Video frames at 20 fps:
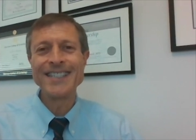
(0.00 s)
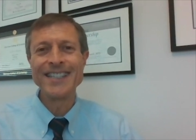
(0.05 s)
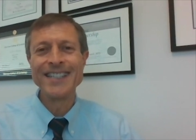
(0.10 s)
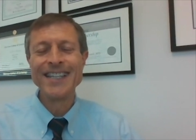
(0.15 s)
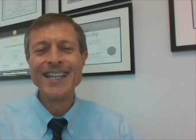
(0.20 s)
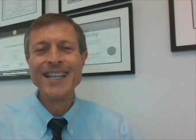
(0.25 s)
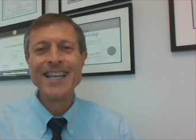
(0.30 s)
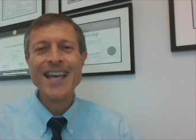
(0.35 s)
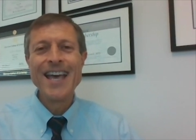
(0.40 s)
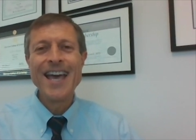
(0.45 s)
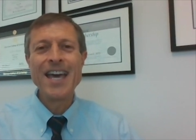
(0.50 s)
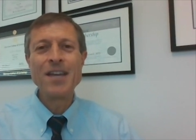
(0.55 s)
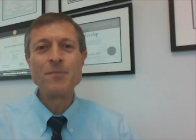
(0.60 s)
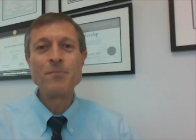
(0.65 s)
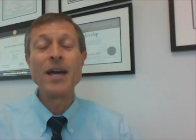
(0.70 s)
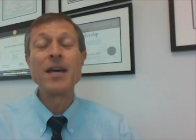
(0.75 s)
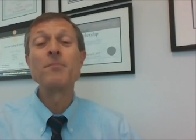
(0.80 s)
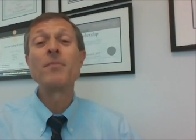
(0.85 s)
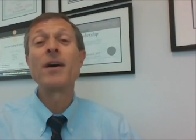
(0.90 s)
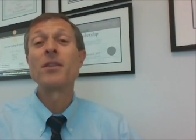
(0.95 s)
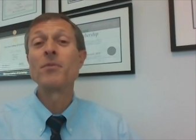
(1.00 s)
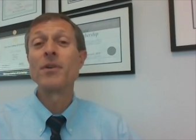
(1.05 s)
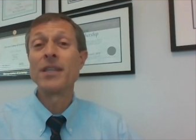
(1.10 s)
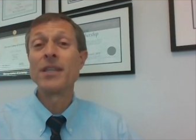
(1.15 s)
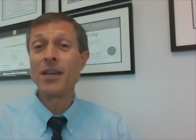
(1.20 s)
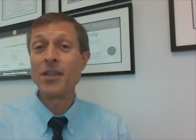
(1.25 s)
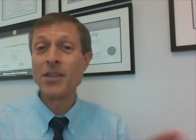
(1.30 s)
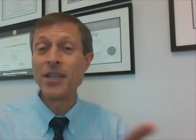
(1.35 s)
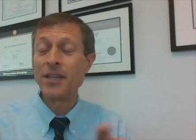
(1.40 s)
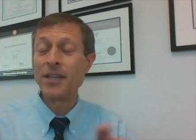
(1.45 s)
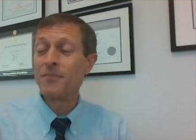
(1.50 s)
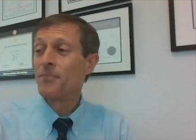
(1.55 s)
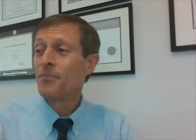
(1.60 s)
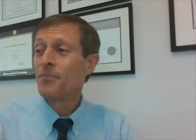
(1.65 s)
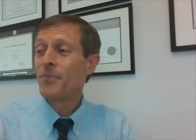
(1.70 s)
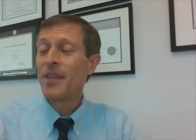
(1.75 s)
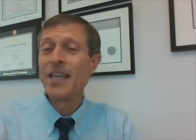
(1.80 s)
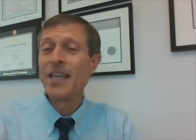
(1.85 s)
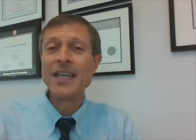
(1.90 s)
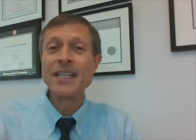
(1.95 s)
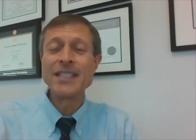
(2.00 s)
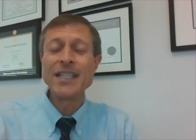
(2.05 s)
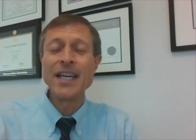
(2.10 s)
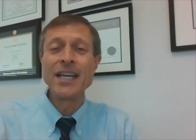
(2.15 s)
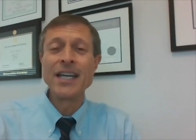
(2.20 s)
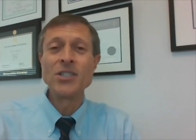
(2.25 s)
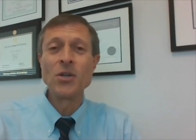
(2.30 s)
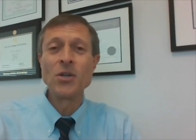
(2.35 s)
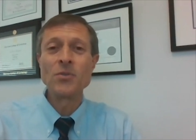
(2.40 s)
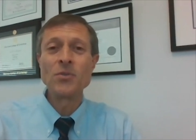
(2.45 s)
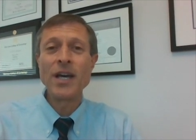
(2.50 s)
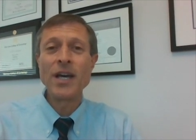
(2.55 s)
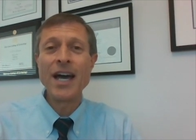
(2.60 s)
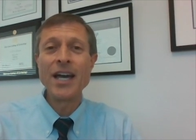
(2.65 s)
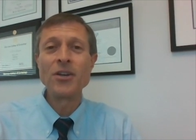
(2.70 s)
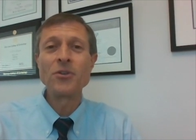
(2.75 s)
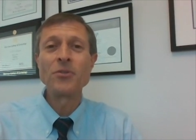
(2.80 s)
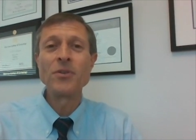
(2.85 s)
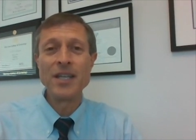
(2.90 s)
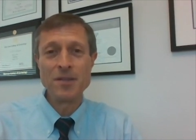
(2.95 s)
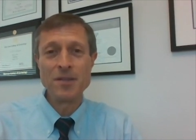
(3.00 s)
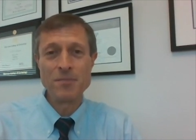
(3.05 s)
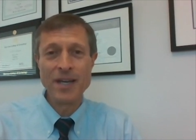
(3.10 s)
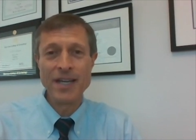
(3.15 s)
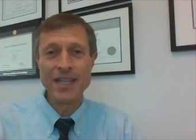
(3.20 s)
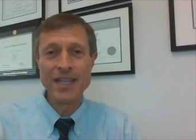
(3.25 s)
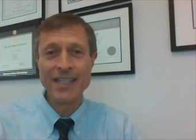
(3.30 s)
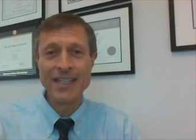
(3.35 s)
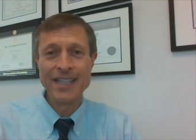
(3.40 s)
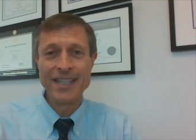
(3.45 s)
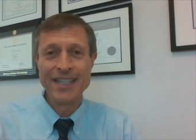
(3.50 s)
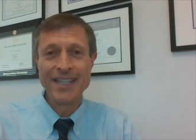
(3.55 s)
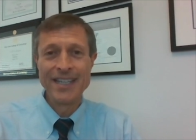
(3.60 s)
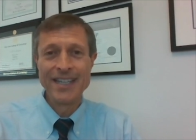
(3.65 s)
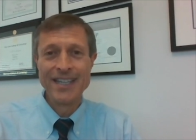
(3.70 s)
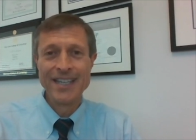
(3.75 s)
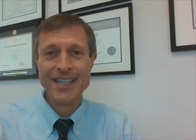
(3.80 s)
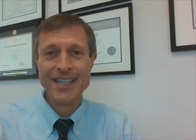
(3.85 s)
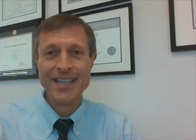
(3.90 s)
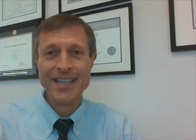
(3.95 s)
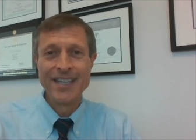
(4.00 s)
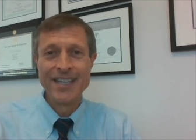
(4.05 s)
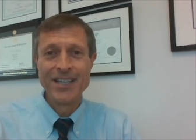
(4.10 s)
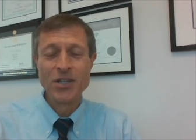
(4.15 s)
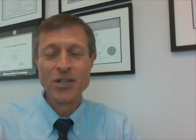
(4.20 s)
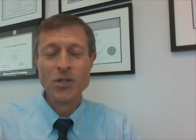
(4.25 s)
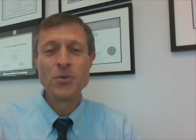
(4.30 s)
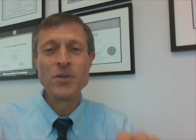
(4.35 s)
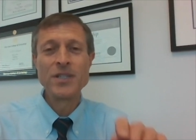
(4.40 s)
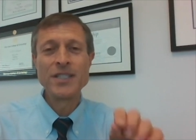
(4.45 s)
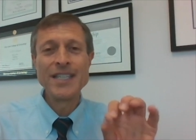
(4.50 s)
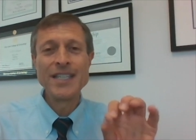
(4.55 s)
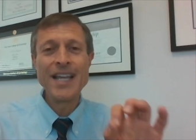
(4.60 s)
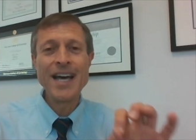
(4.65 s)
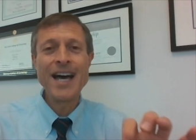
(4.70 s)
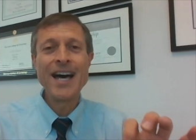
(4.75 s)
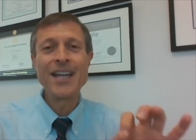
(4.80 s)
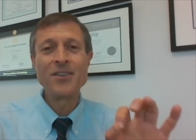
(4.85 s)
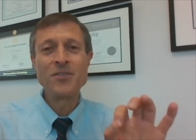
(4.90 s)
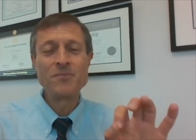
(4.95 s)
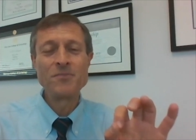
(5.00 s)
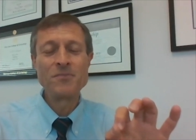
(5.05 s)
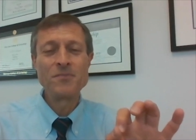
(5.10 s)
And by the way, the other thing is I don't hire anybody who is not